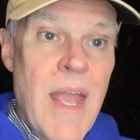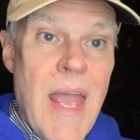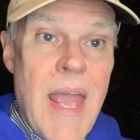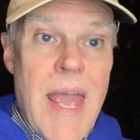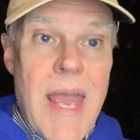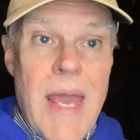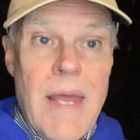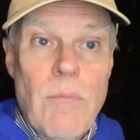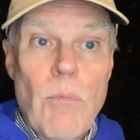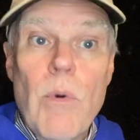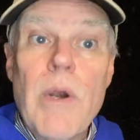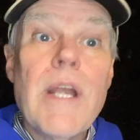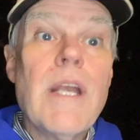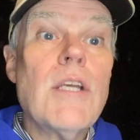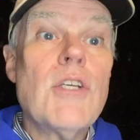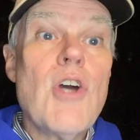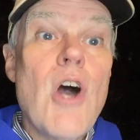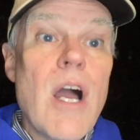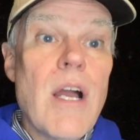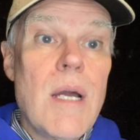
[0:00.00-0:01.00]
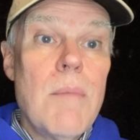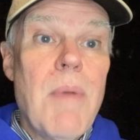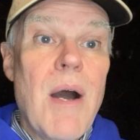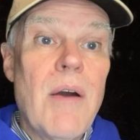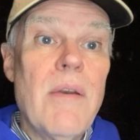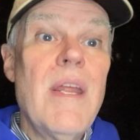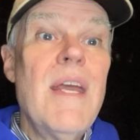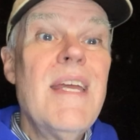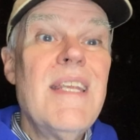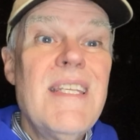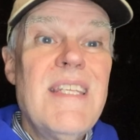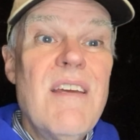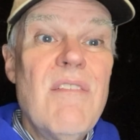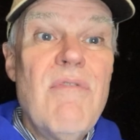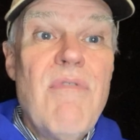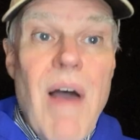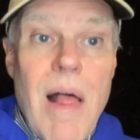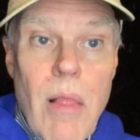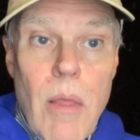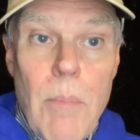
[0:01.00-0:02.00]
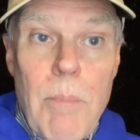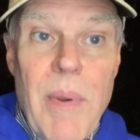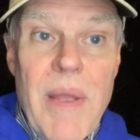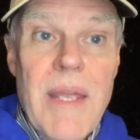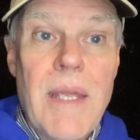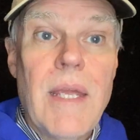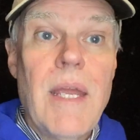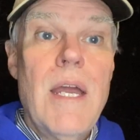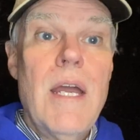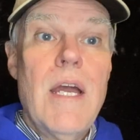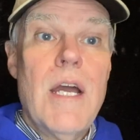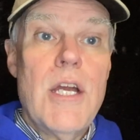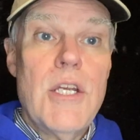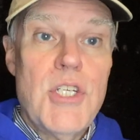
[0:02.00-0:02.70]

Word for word: and we're going to talk about developing